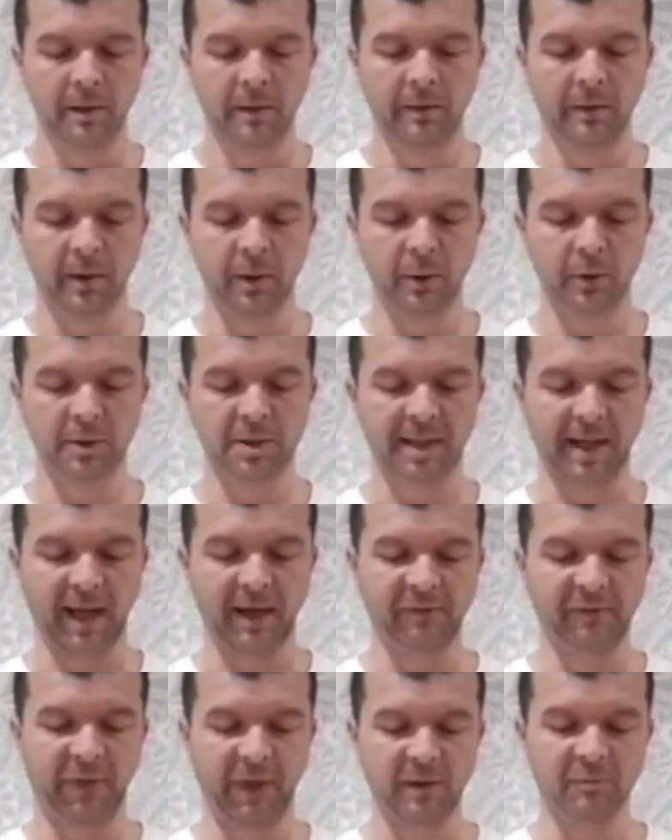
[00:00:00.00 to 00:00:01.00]
The Lord
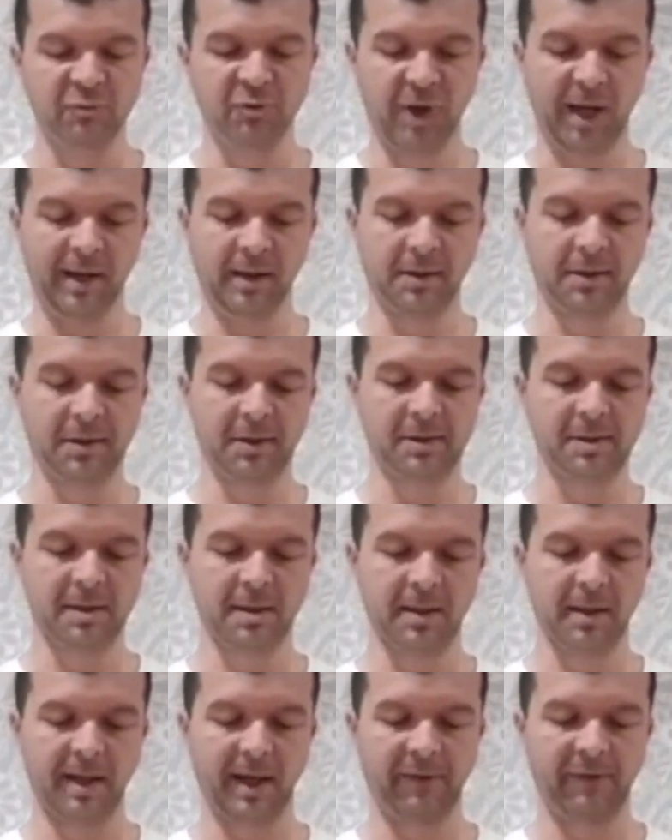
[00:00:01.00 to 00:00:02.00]
gave them rest,
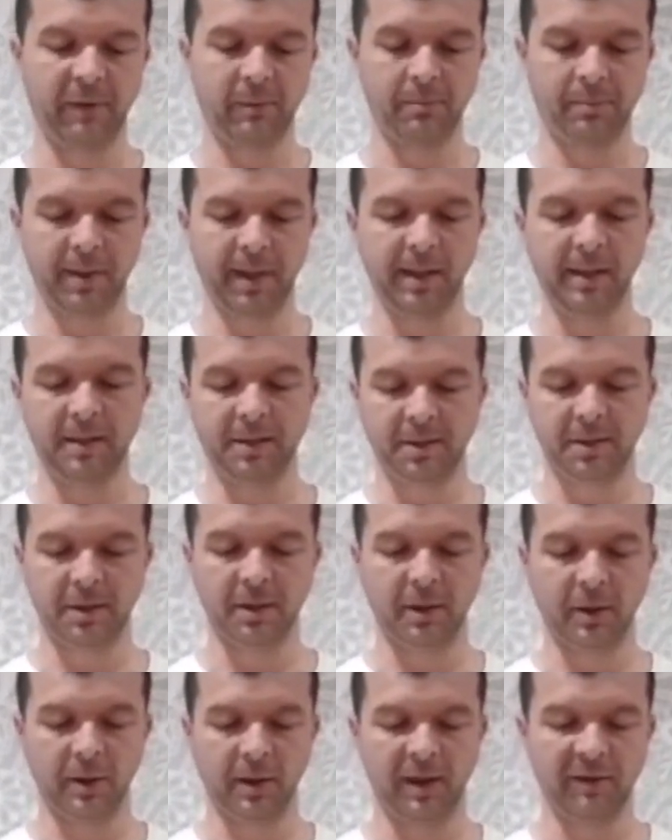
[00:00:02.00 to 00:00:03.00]
gave them peace
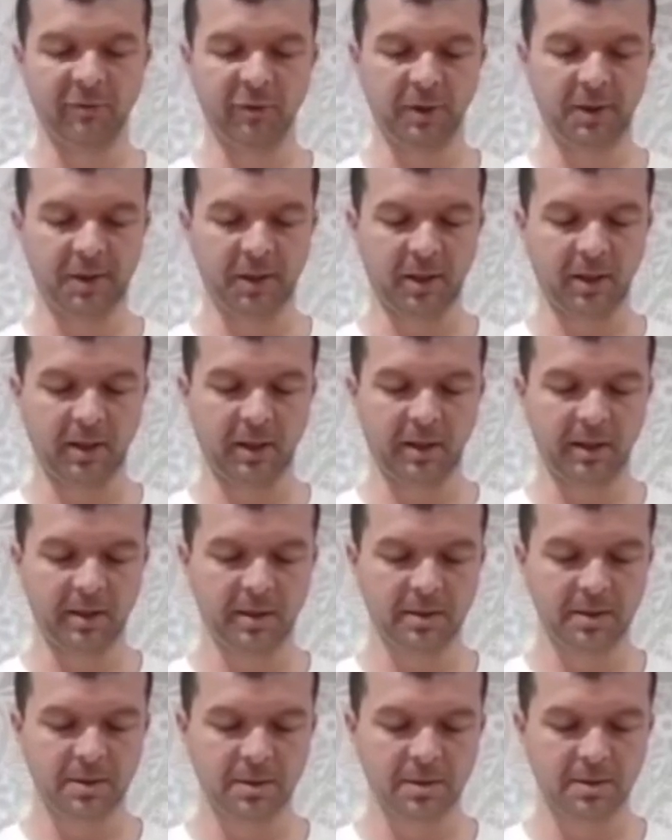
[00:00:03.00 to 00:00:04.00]
on every side,
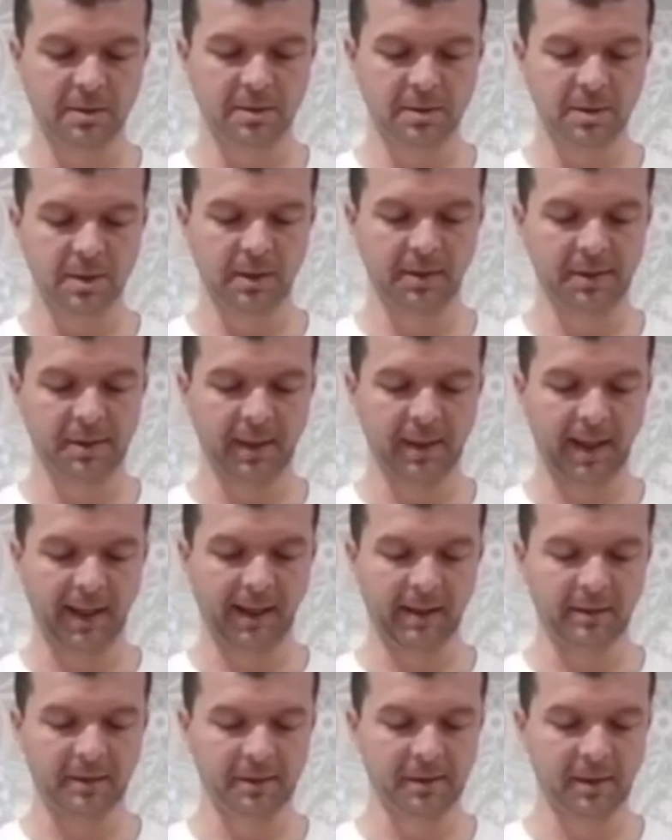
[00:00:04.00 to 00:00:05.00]
just
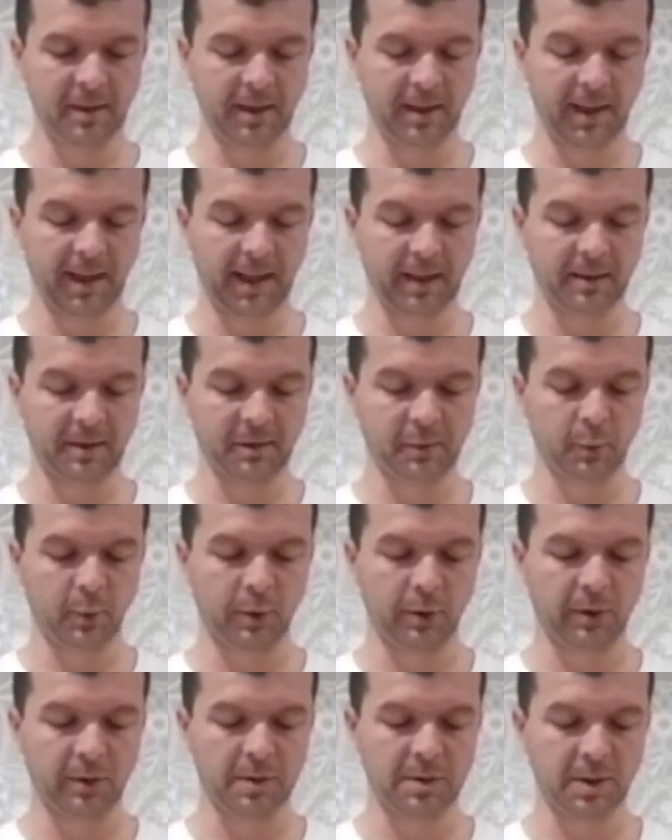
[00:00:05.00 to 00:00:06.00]
as he had
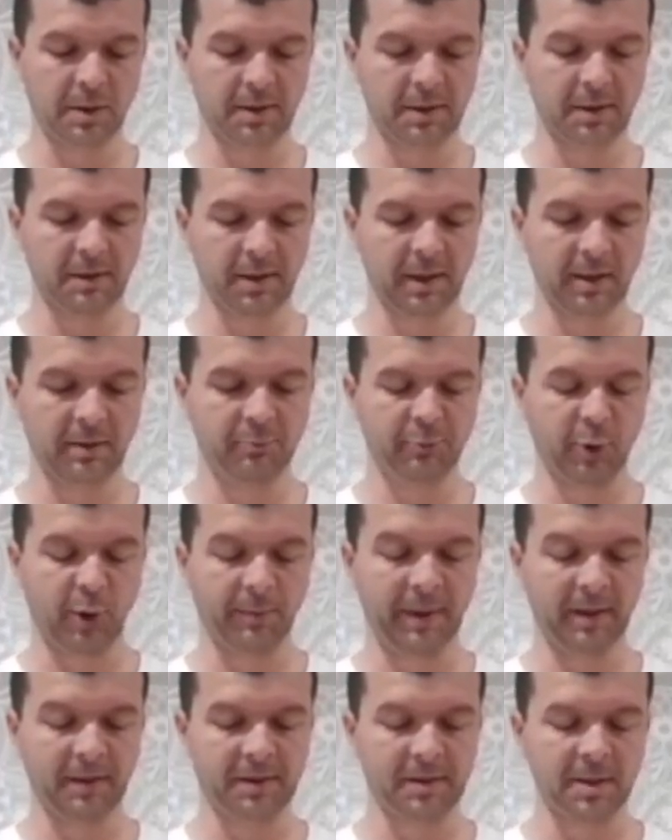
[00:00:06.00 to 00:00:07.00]
sworn, just as he had
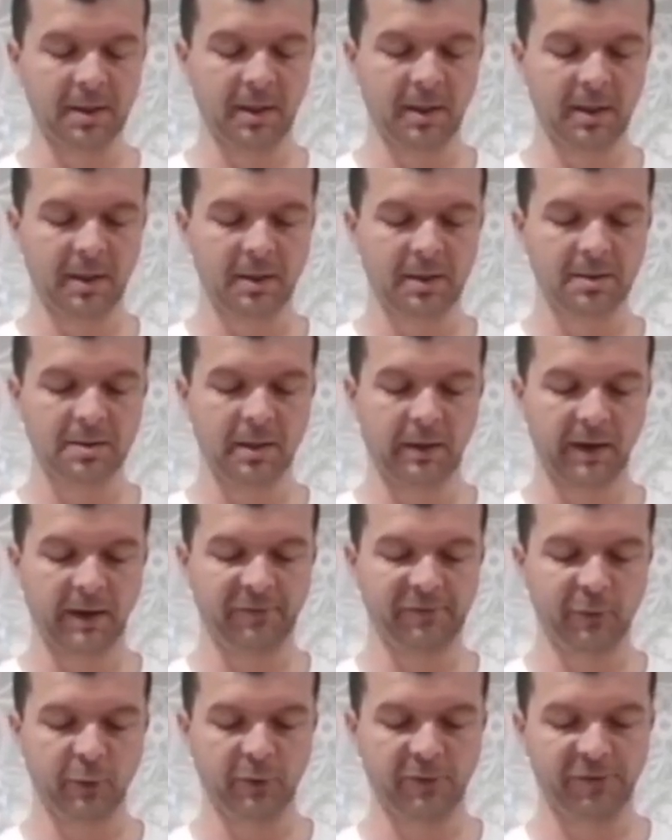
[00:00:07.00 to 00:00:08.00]
promised to their
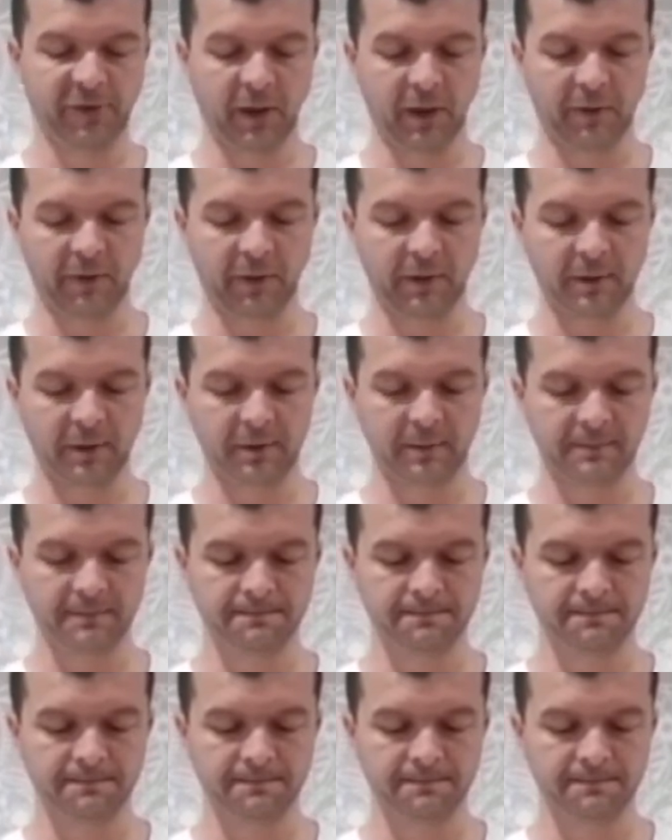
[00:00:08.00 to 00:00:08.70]
forefathers.